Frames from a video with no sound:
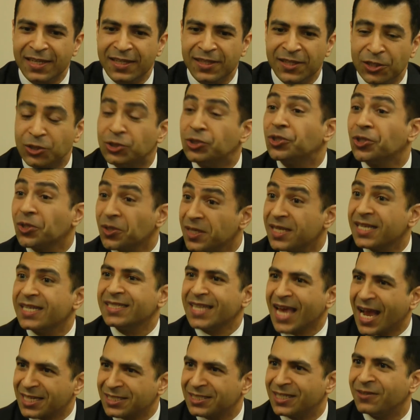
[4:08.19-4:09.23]
their journey
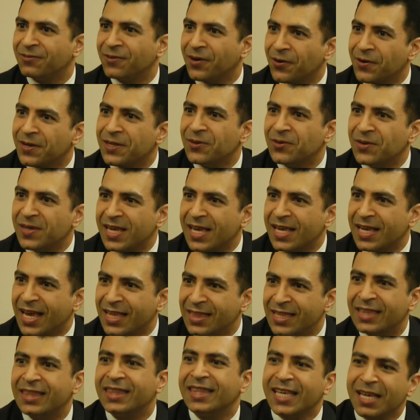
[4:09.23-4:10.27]
is actually very unique,
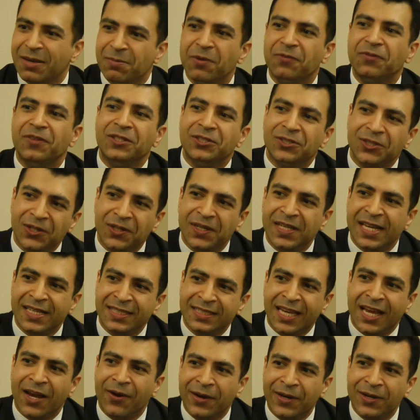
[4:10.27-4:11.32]
and the theme of the journey
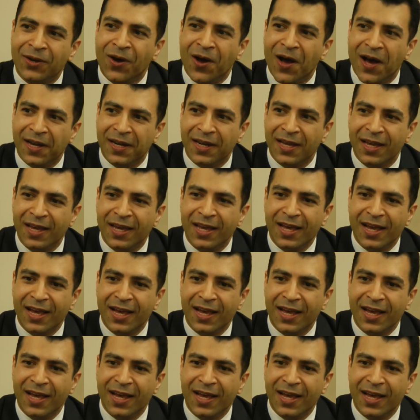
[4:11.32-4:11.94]
is carried on.